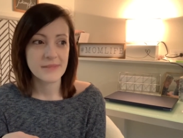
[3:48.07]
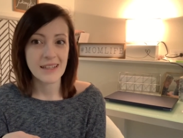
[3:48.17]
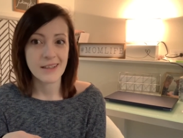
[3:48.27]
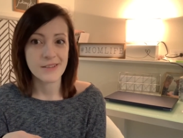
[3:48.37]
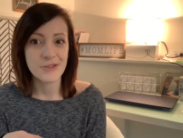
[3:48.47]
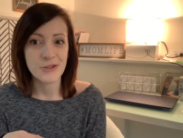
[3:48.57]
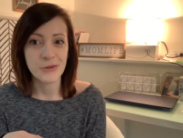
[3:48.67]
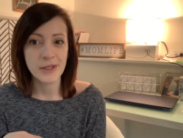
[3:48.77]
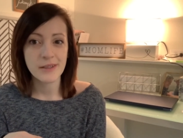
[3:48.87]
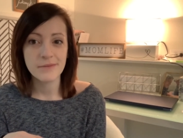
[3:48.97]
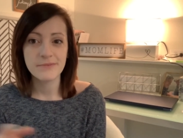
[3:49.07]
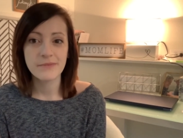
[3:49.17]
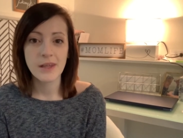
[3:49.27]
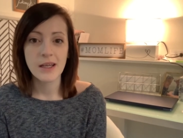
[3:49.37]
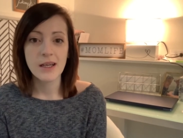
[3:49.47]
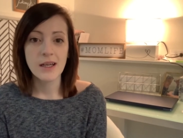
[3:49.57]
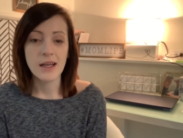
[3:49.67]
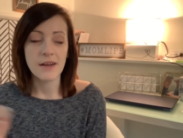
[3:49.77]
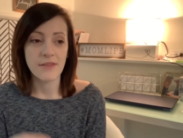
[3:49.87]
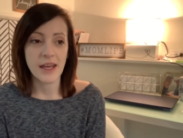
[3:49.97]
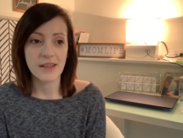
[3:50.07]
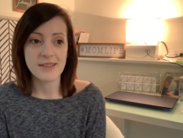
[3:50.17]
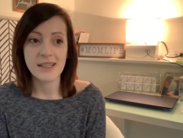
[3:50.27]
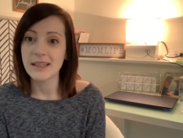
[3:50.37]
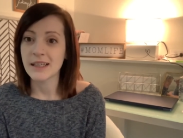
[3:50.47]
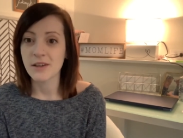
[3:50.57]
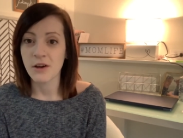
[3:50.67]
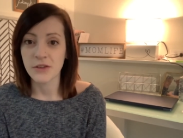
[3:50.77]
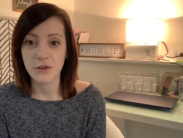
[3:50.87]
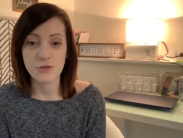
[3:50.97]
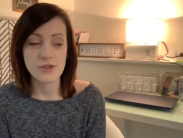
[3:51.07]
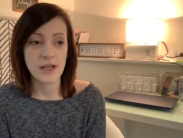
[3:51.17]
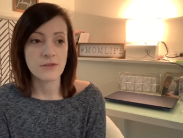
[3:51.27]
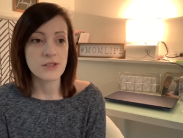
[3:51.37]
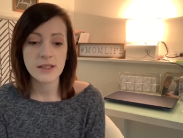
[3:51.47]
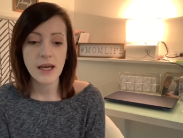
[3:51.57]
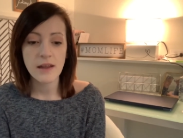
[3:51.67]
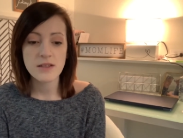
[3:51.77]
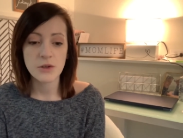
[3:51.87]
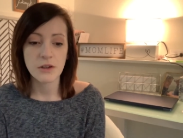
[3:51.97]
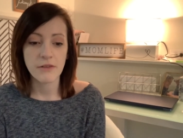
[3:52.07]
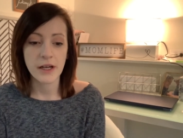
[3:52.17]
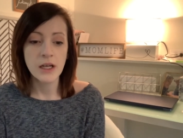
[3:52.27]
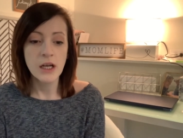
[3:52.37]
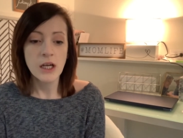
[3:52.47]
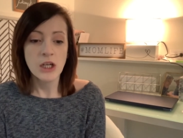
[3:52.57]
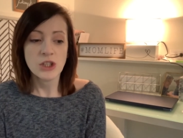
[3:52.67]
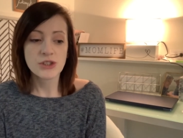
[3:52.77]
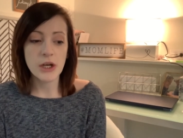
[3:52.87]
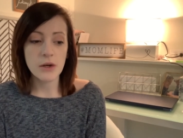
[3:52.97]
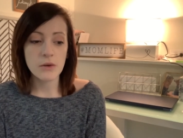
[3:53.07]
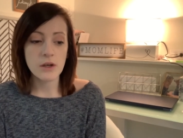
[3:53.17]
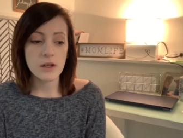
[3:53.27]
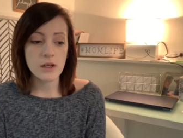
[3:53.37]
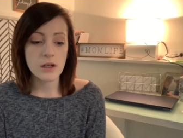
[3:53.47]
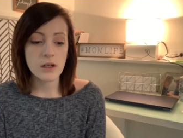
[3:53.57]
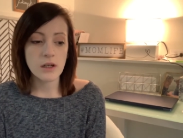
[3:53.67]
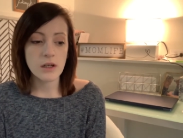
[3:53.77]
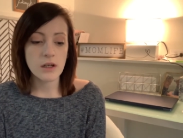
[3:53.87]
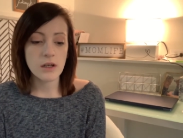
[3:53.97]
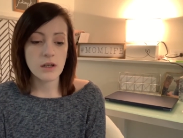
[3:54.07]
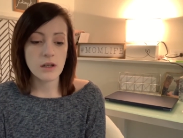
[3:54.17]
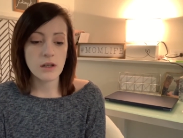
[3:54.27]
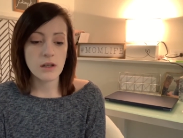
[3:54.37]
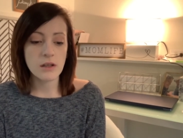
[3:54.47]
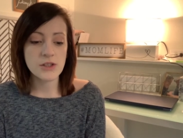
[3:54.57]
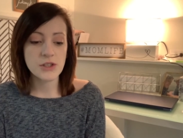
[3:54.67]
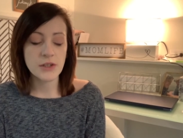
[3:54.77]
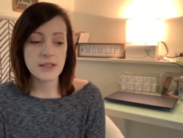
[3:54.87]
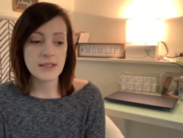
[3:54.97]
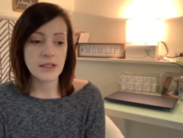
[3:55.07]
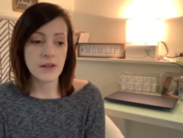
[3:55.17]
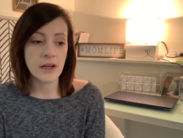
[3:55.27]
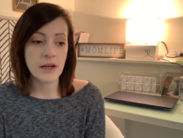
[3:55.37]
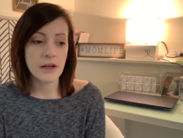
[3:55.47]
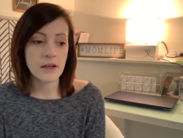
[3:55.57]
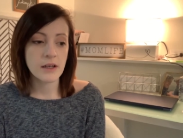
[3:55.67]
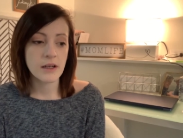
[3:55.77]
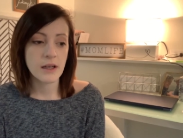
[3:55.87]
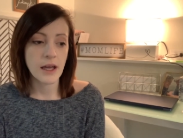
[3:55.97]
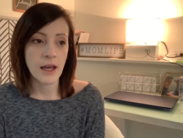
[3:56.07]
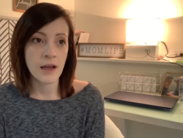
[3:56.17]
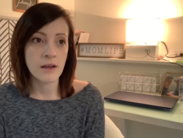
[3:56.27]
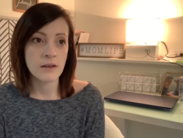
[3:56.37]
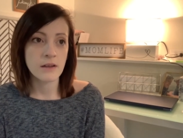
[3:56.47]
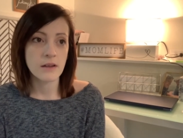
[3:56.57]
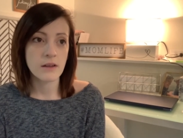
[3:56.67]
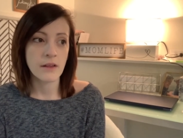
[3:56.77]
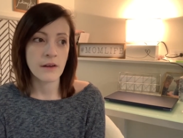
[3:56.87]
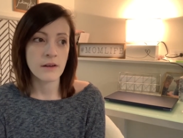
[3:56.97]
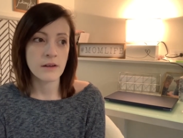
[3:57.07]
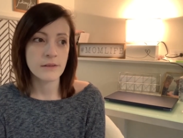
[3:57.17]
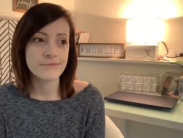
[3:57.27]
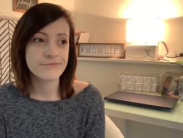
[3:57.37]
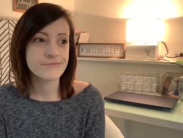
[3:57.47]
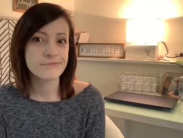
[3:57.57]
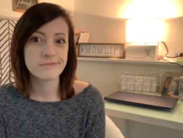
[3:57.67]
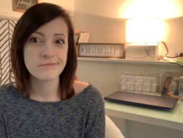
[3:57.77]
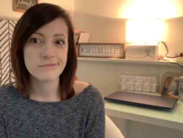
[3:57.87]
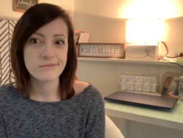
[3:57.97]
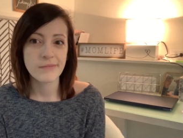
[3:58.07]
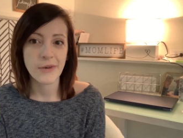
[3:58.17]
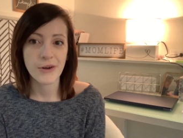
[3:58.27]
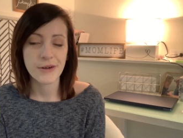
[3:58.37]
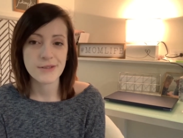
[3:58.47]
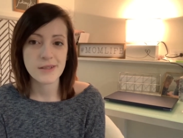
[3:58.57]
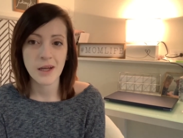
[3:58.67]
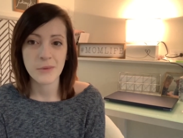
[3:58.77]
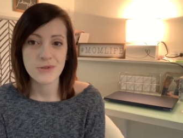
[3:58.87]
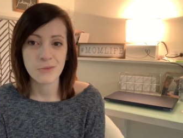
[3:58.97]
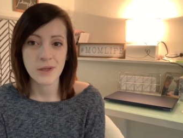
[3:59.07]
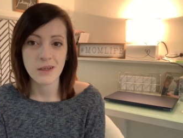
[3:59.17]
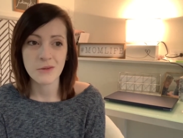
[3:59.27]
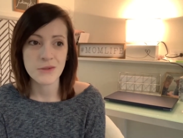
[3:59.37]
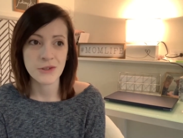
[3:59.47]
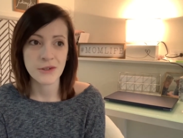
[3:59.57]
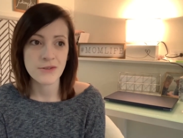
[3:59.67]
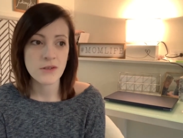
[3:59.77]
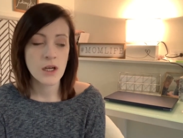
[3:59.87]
like a student, if they could sit in on the ultrasound too. Yeah, that's totally fine. So the student's in there and the nurse, I'm assuming it was a nurse,